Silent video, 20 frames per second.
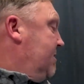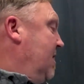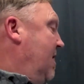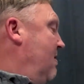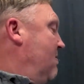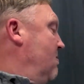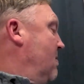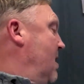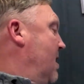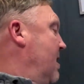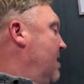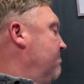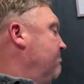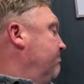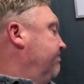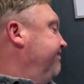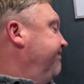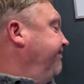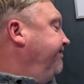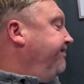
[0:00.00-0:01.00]
So
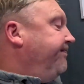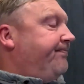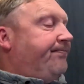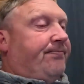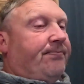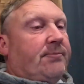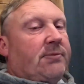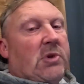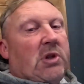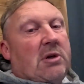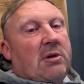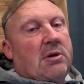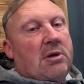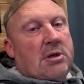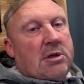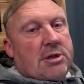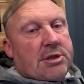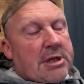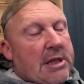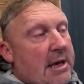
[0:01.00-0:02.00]

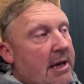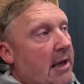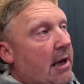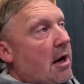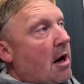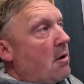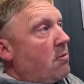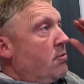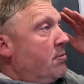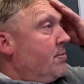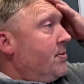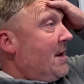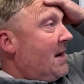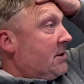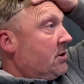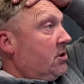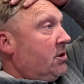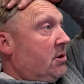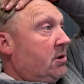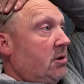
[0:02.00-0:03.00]
so there you go.
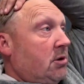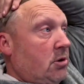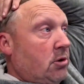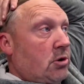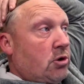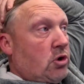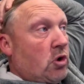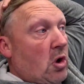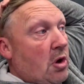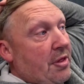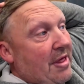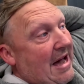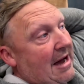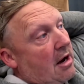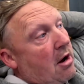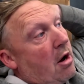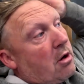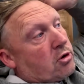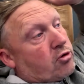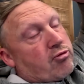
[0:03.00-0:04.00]
That's done. That
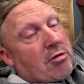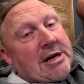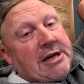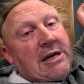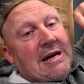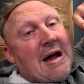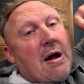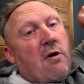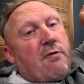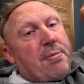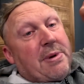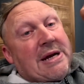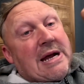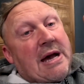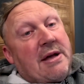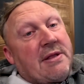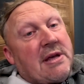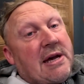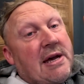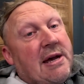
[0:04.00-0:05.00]
car's ready now. I've been
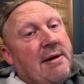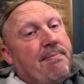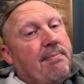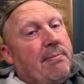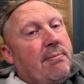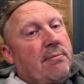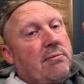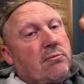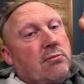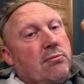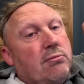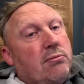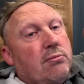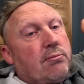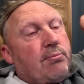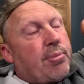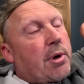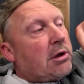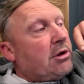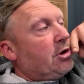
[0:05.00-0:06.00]
out there
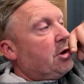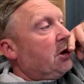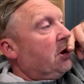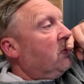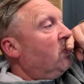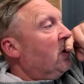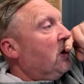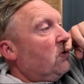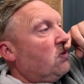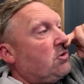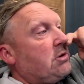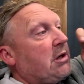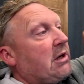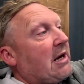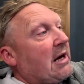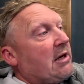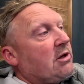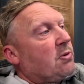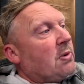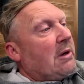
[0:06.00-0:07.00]
polishing the wheels
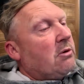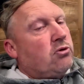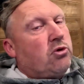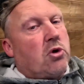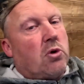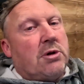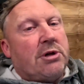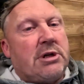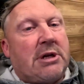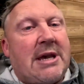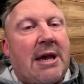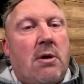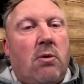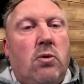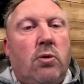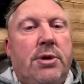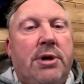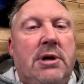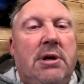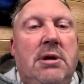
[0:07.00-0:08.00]
today as well, trying to get
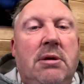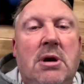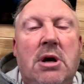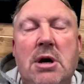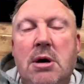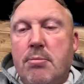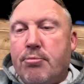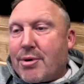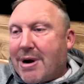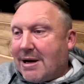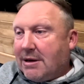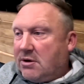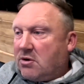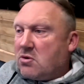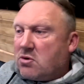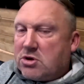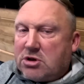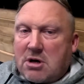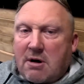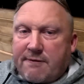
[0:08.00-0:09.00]
all the brake
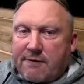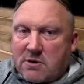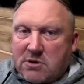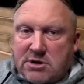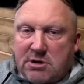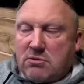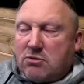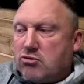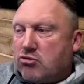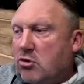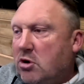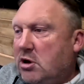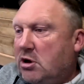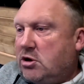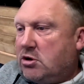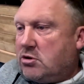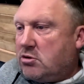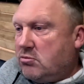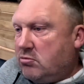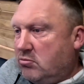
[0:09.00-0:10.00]
dust off because it was
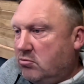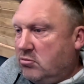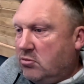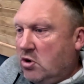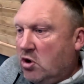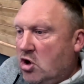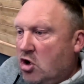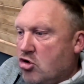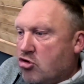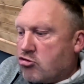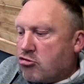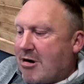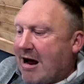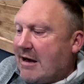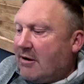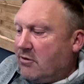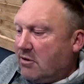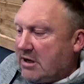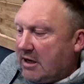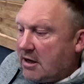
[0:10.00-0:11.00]
really
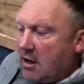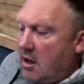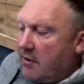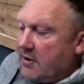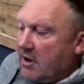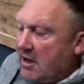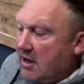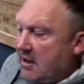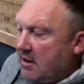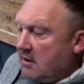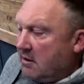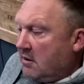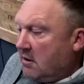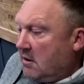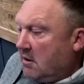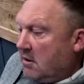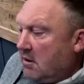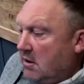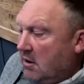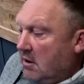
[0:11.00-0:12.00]
ground in on there.
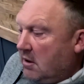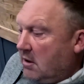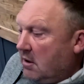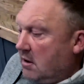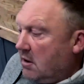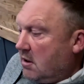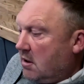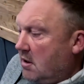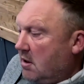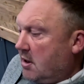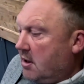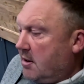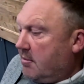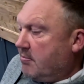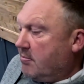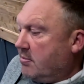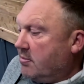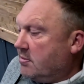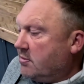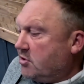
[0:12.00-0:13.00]
Do
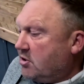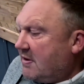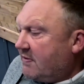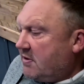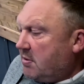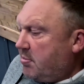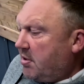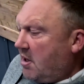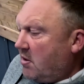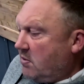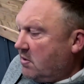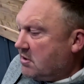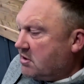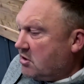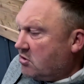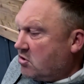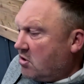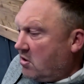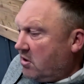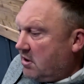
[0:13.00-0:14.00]
you have to blow it
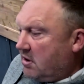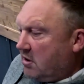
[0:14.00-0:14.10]
to dry